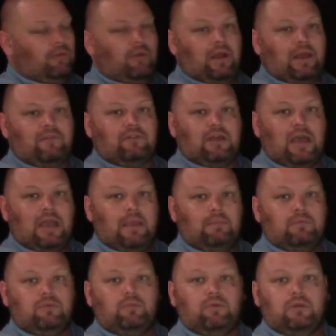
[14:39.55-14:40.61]
don't have time
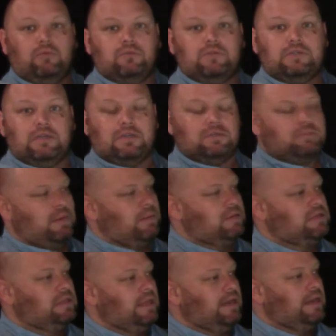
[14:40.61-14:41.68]
to put in receipts. Maybe
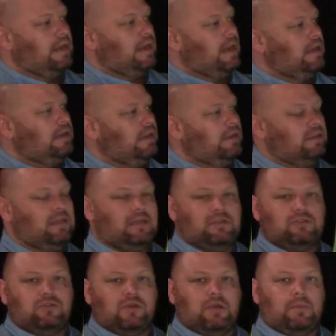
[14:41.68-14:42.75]
it's late at night. You got the kids
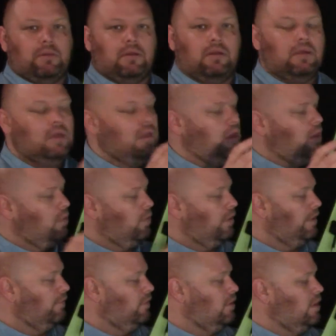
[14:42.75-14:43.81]
screaming,
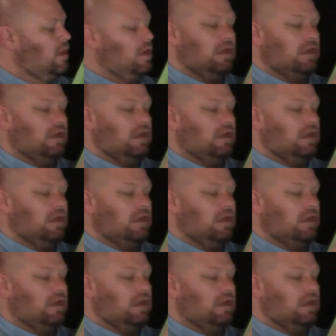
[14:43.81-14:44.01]
whatever.